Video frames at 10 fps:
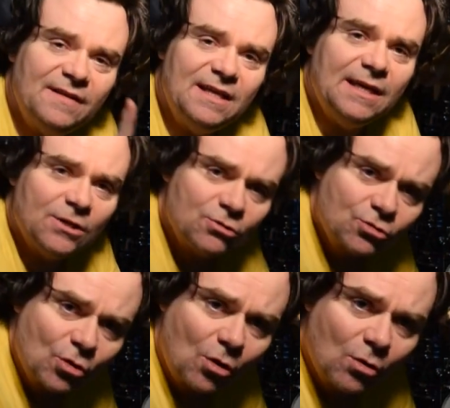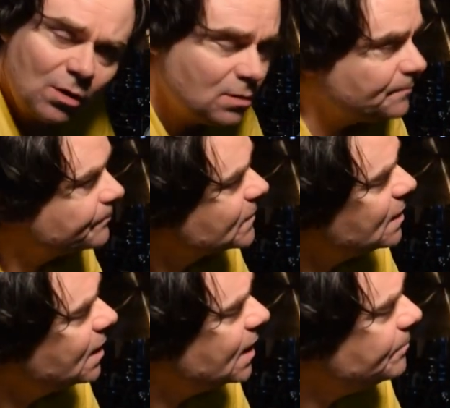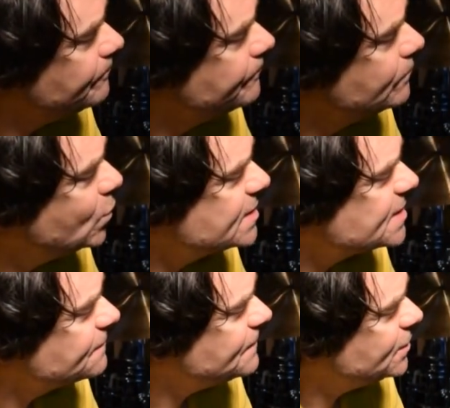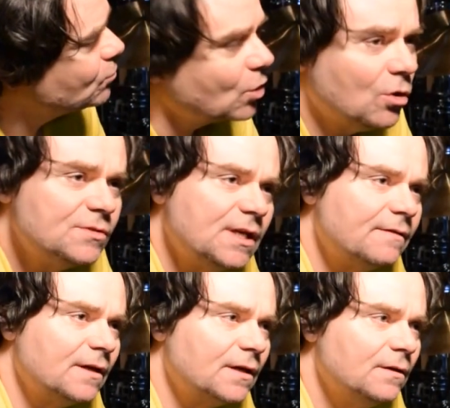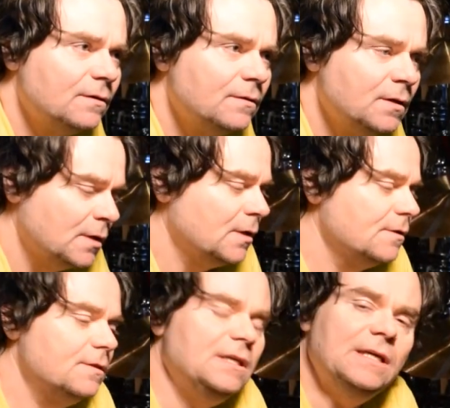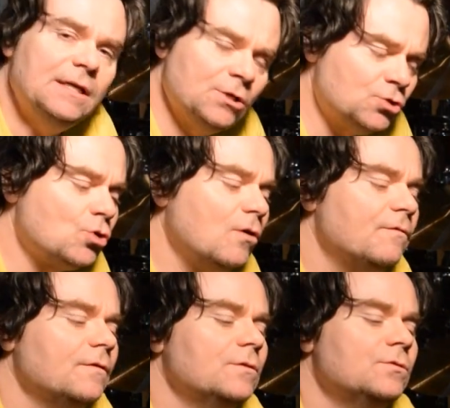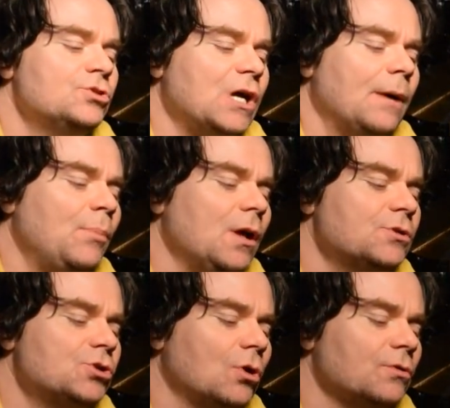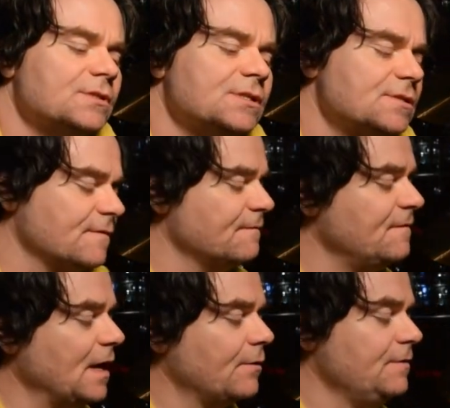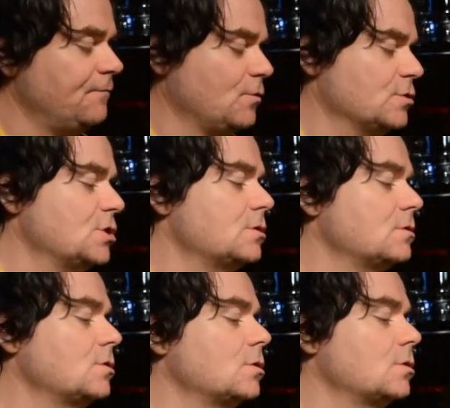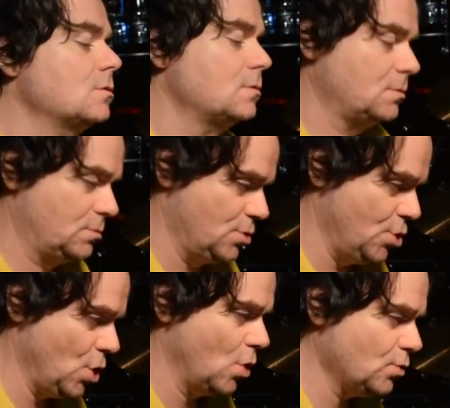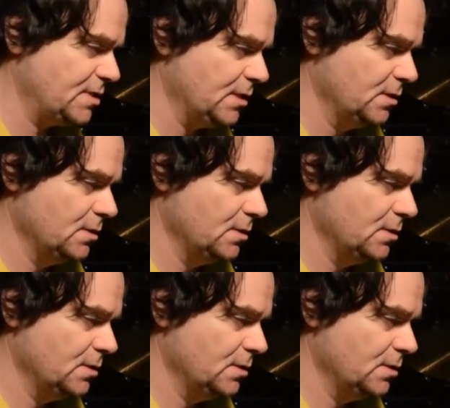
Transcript: the intro, what is it, a Fender Rhodes, I think? The intro of John Paul Jones's very first note,